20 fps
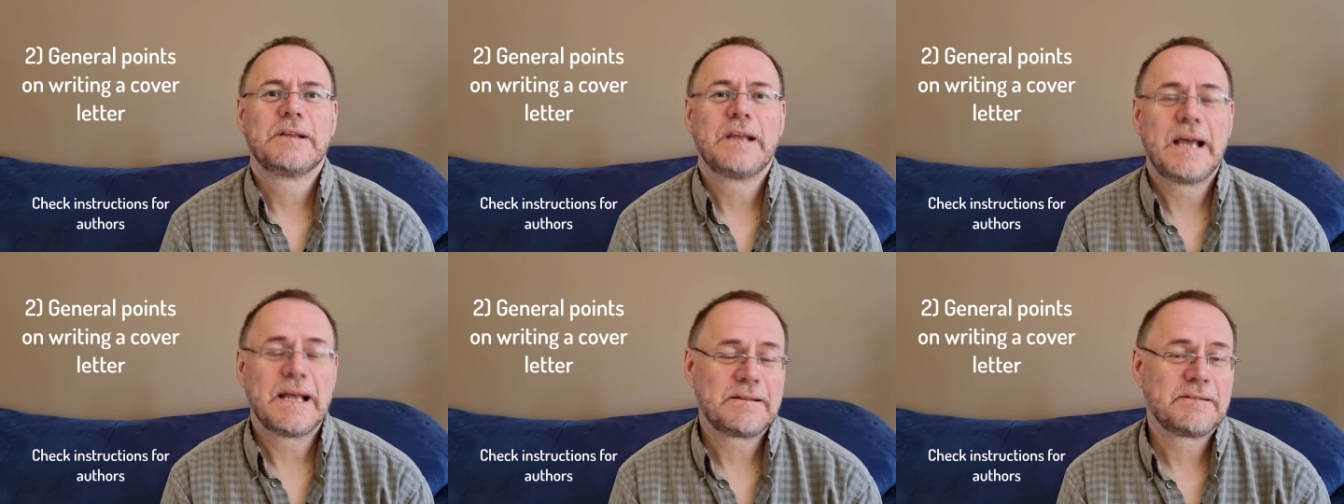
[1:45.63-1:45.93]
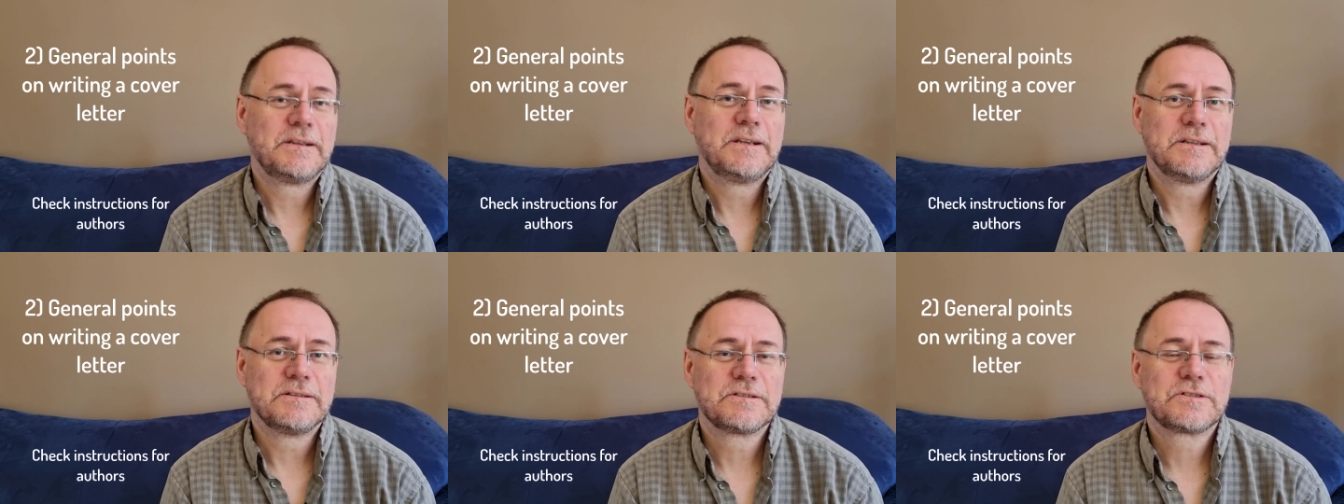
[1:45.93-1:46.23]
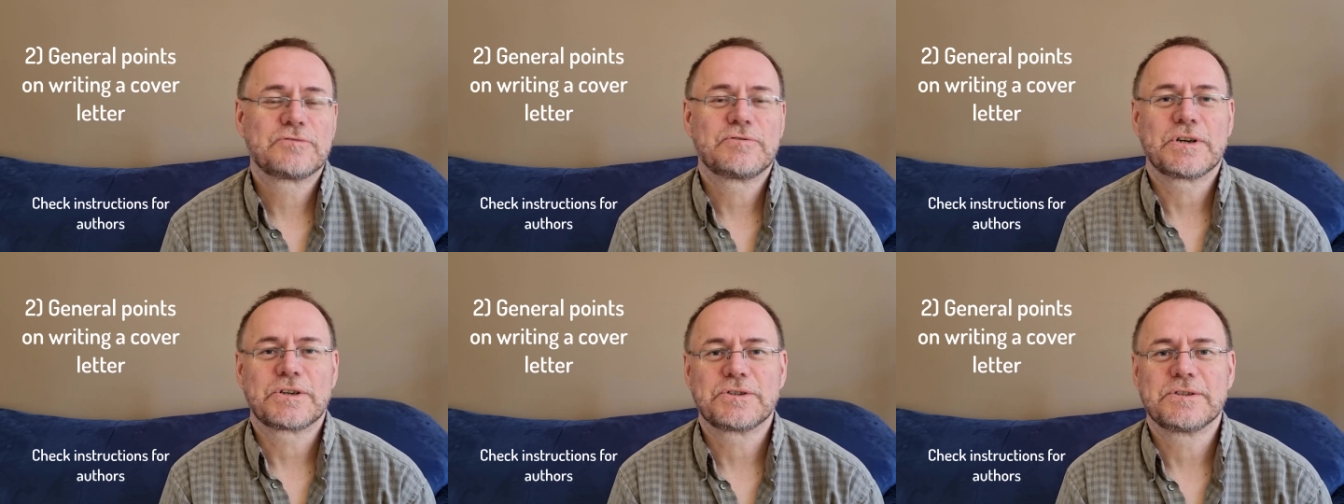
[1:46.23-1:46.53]
at the
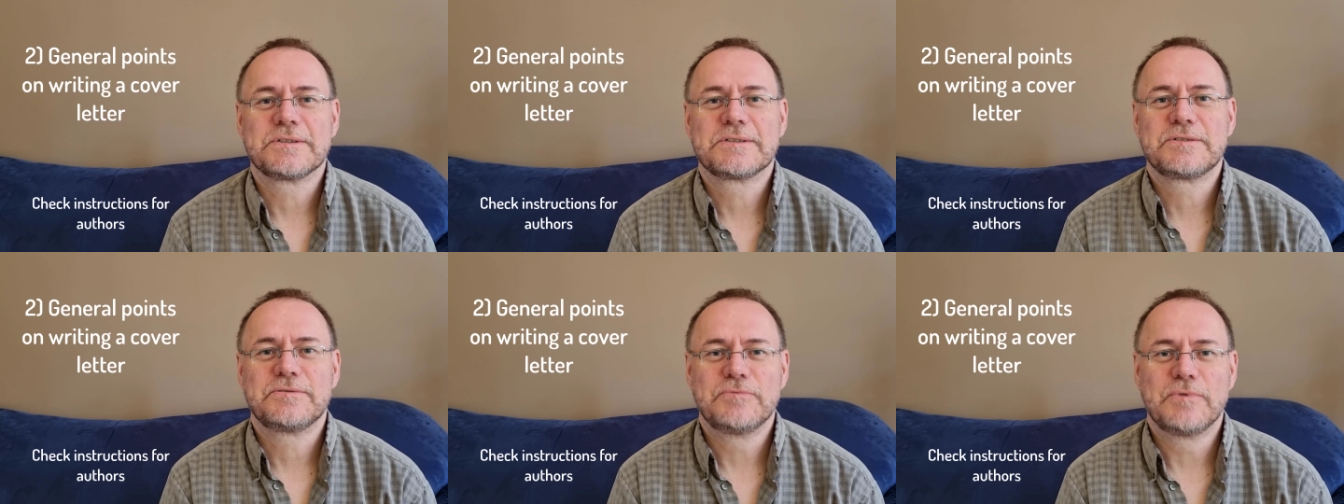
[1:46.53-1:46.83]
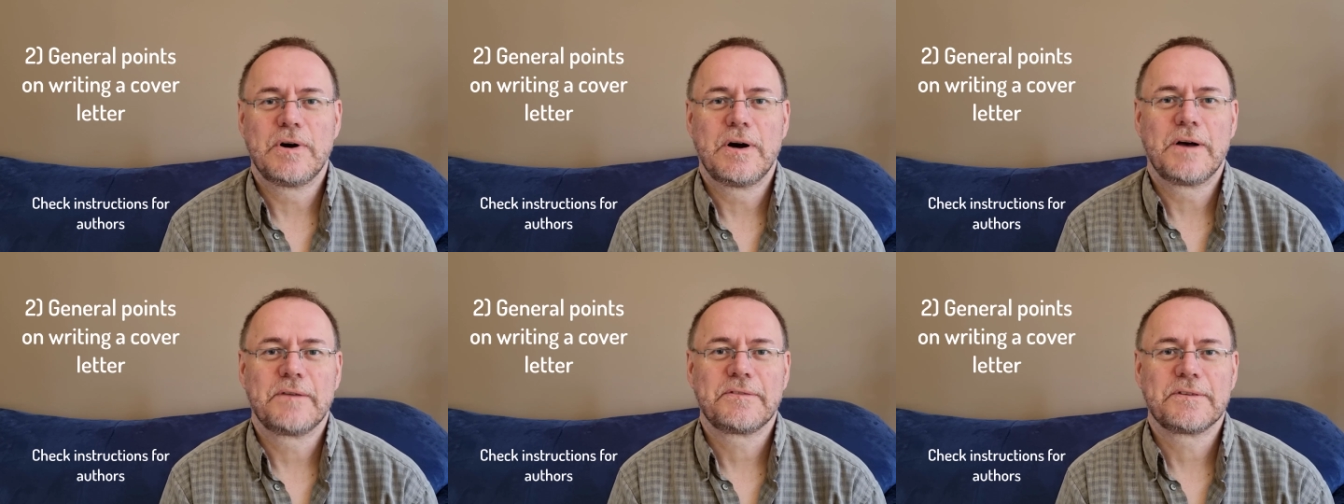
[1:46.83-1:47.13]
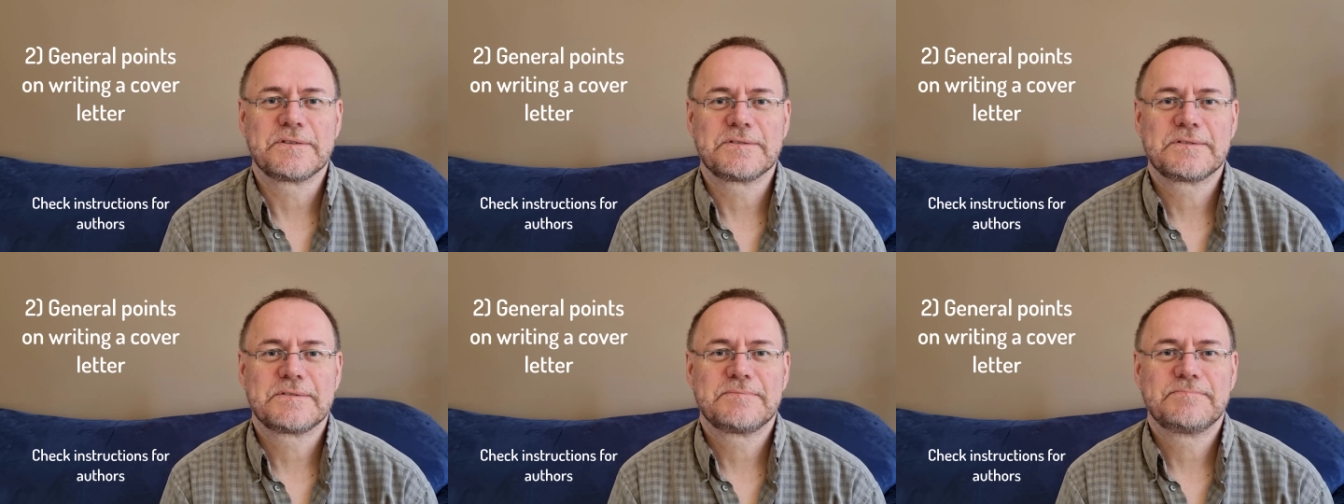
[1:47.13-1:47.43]
instructions to
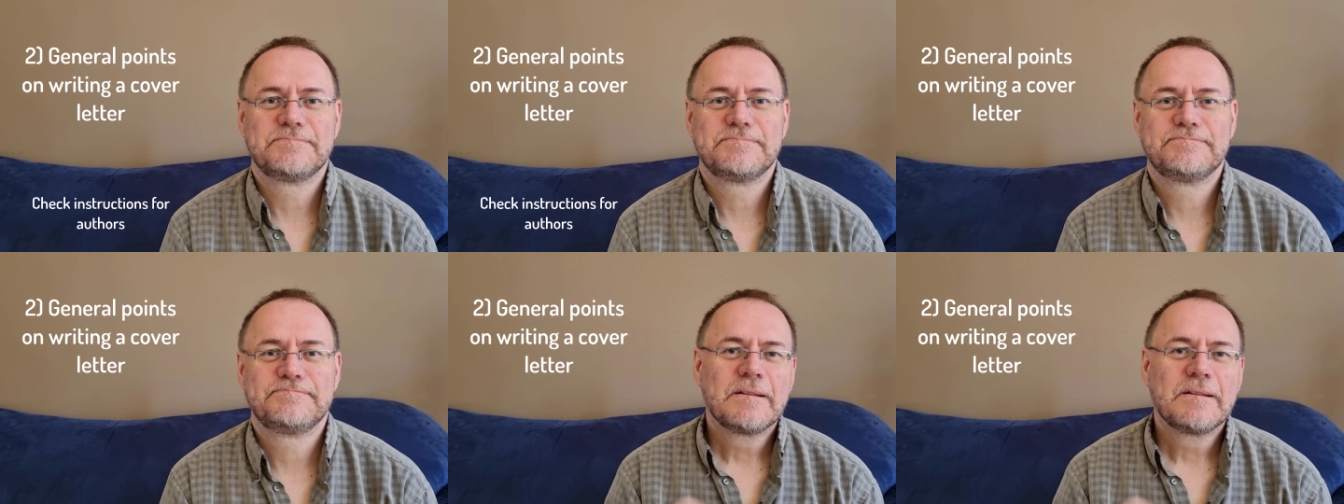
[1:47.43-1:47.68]
authors.